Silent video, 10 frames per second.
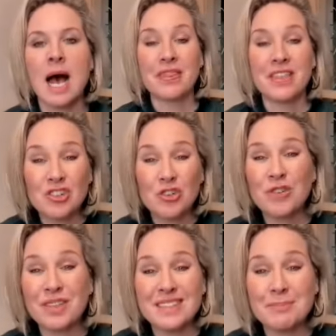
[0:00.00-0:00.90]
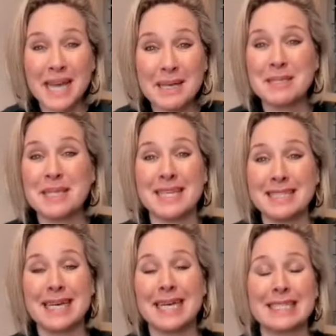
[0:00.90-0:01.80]
The truth is, babes,
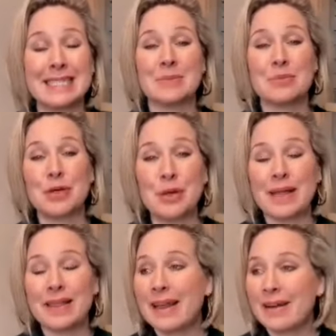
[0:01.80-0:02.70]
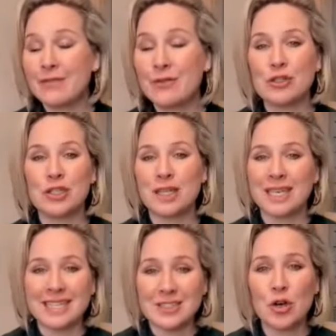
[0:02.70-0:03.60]
these days it doesn't work like that.
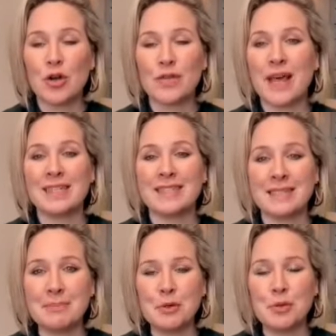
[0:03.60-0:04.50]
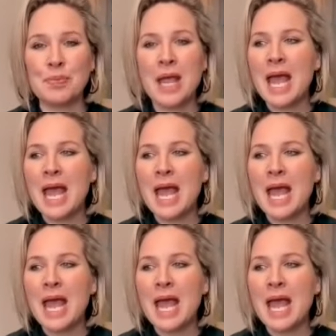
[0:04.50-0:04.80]
Unfortunately, it's not that simple.